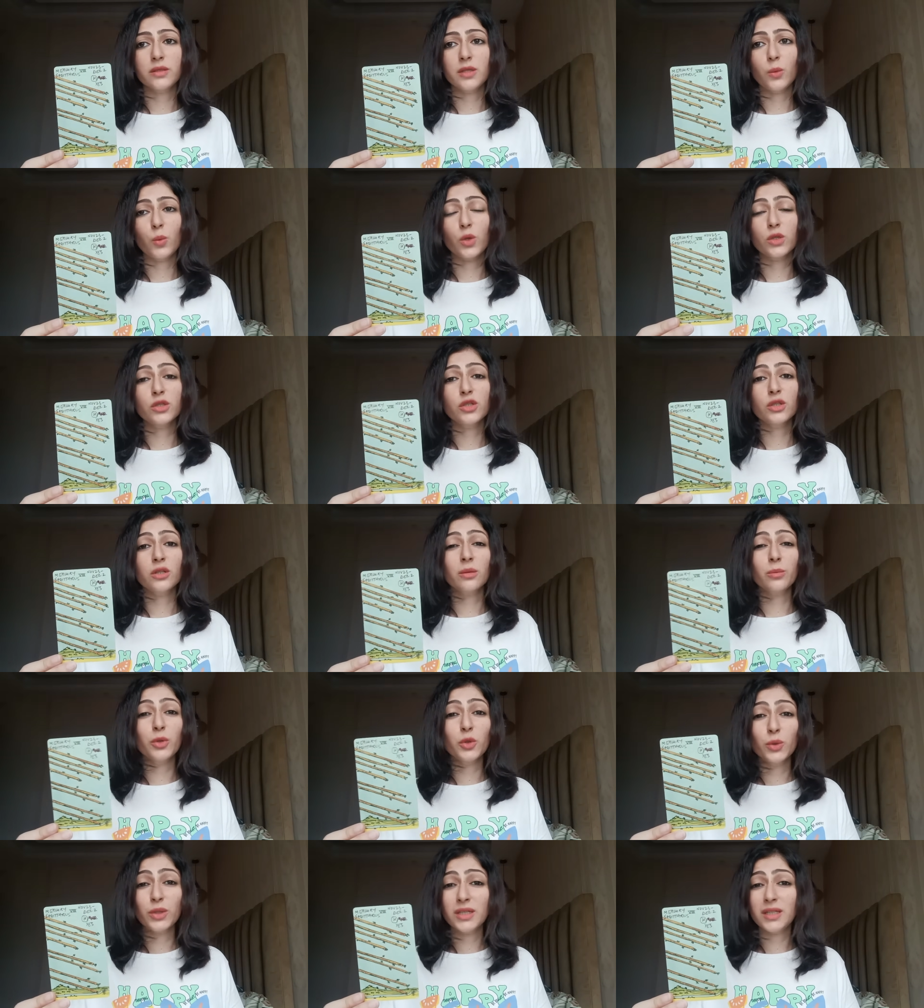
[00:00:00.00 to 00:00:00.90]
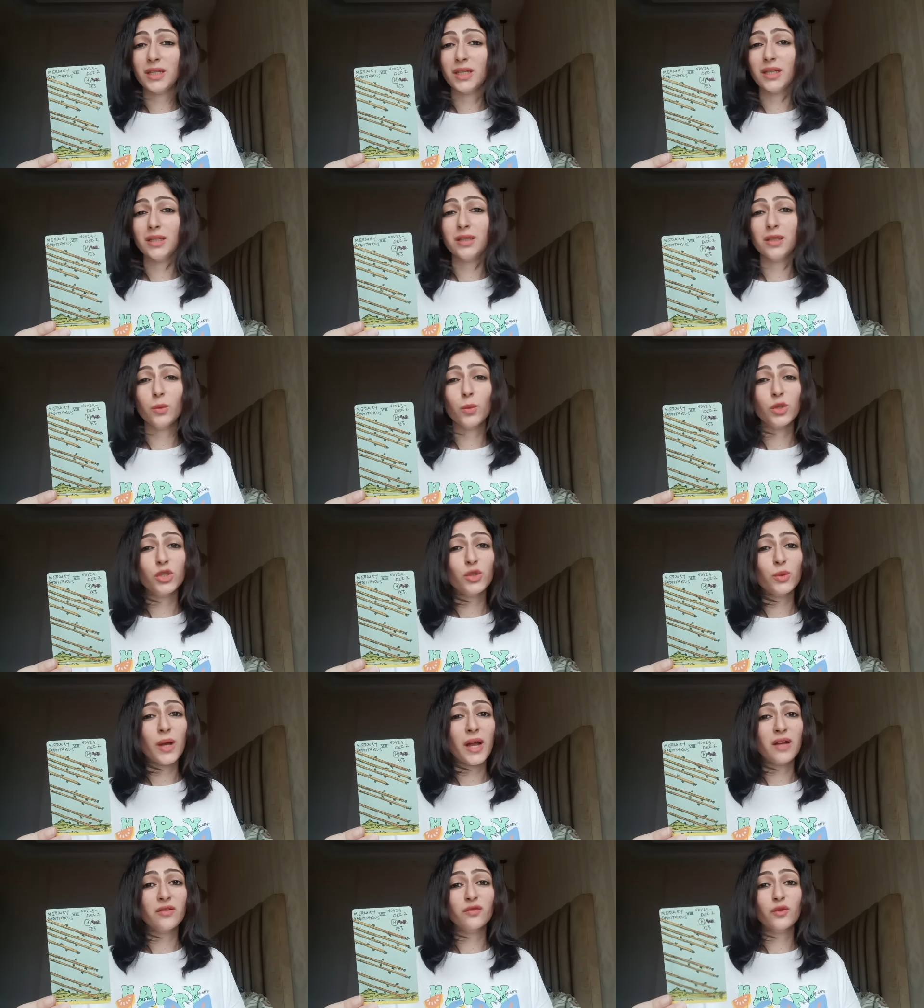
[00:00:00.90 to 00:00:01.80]
They want to communicate. They want
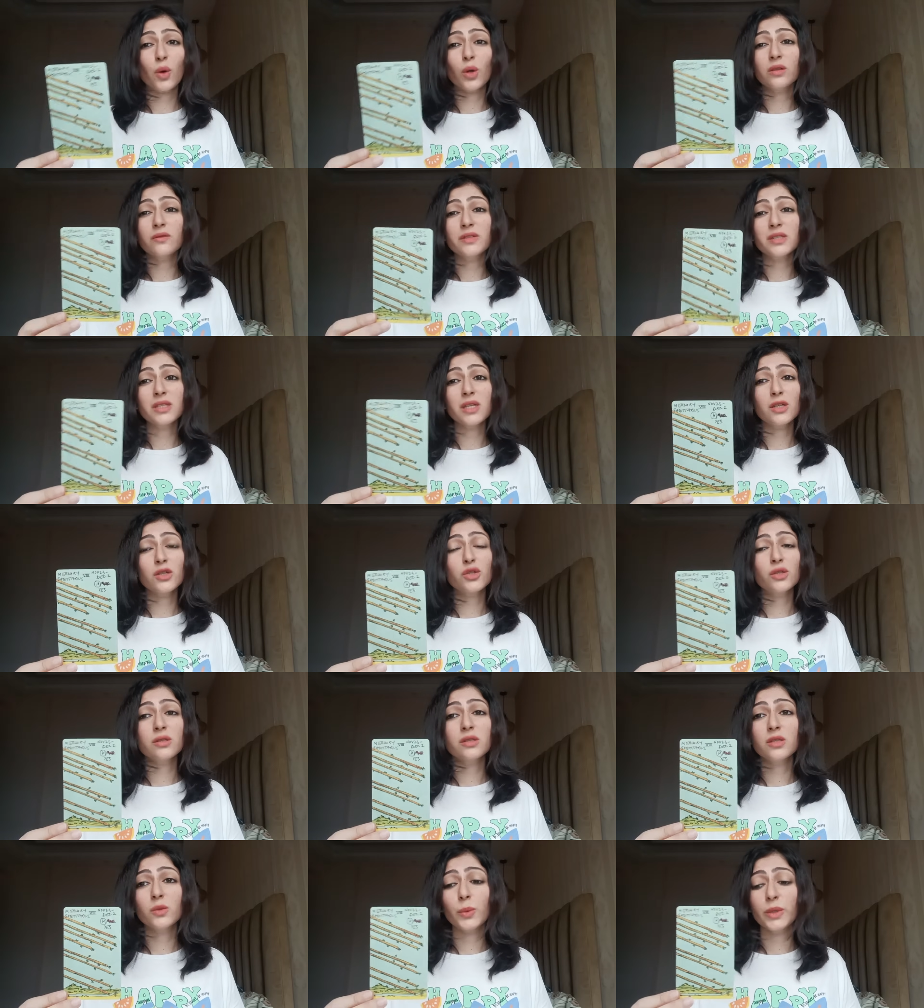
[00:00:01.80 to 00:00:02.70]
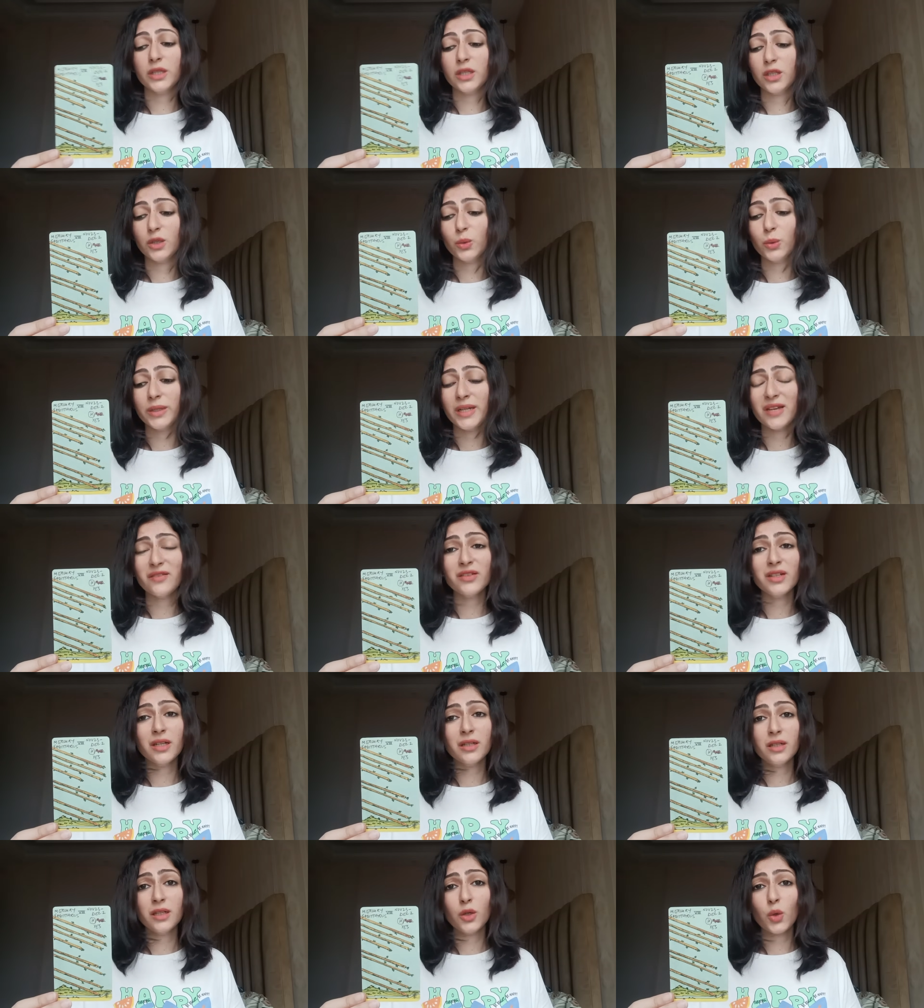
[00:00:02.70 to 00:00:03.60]
to have conversations with you,
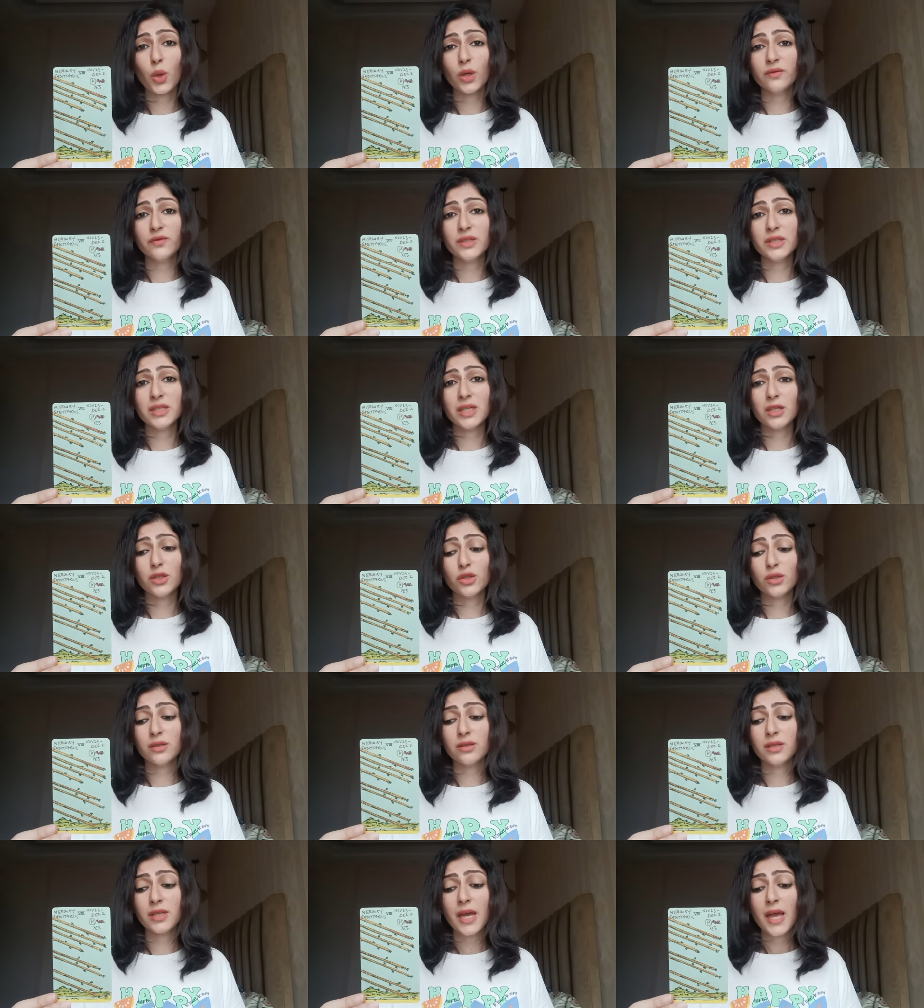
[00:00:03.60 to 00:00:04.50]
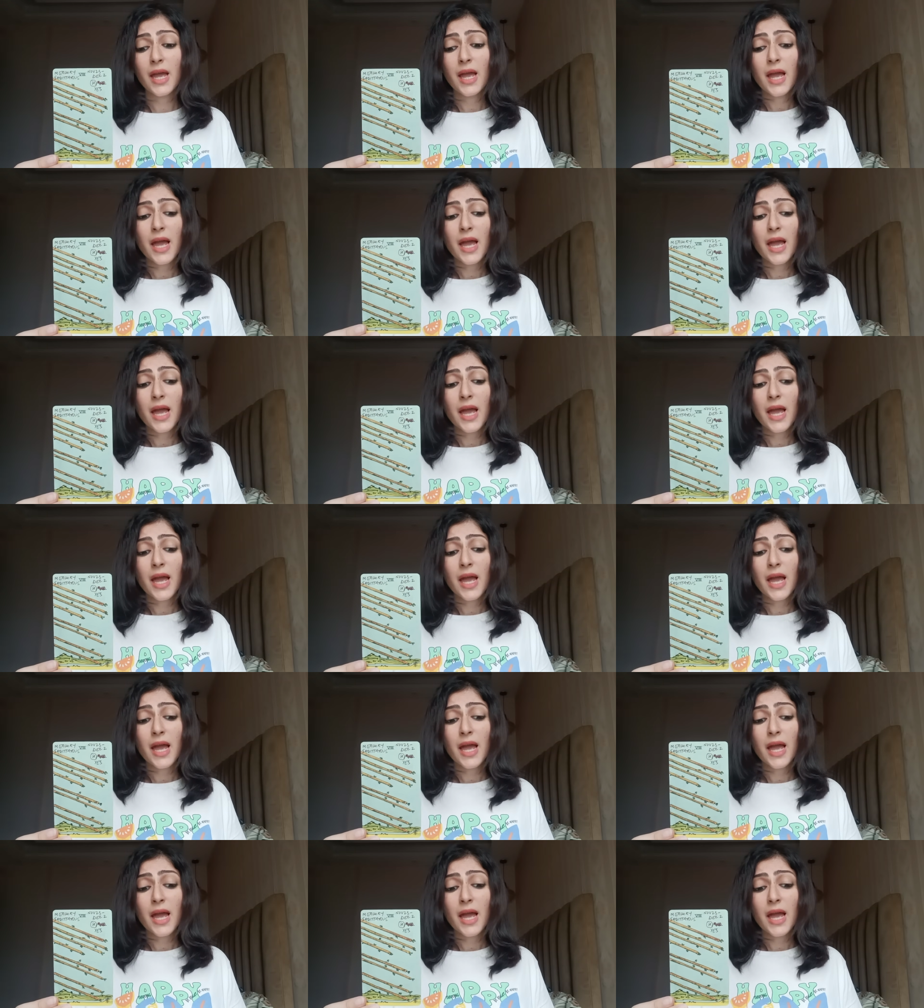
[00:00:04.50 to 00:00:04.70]
never-ending conversations.